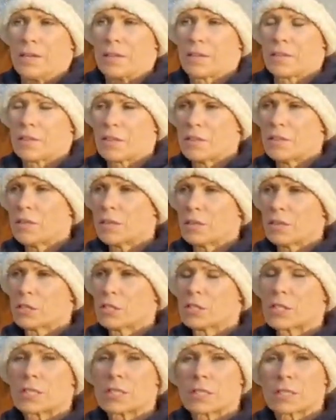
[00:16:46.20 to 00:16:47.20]

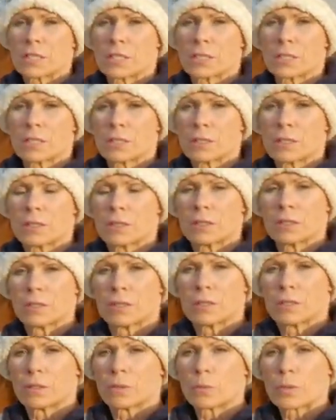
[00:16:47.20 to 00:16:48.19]
there's the
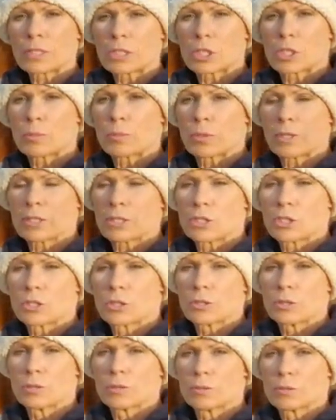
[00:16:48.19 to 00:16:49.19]
Western
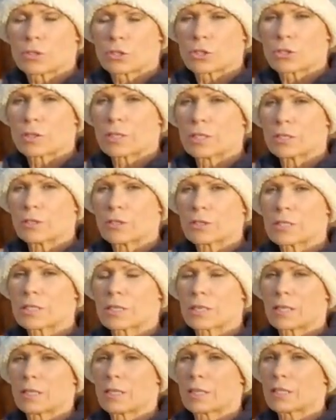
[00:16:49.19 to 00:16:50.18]
Pleasure trainers
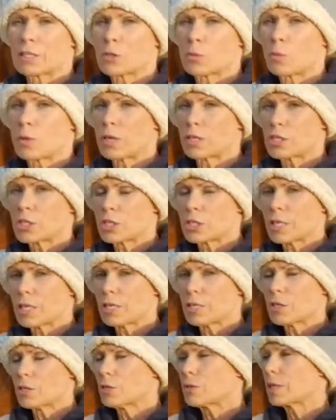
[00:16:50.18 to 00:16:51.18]
that I like to watch,
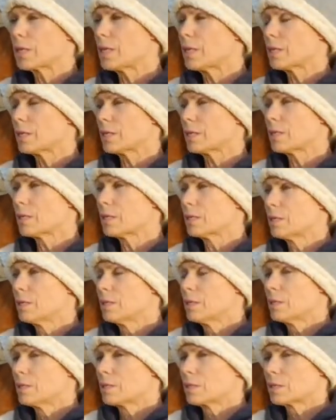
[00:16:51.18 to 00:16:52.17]
Dana Hocana,
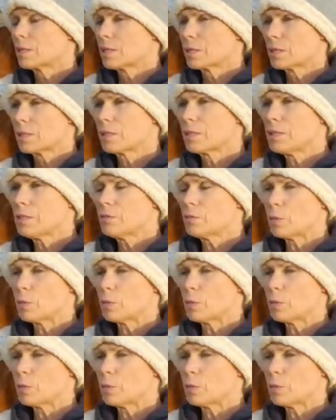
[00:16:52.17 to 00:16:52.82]
Cleve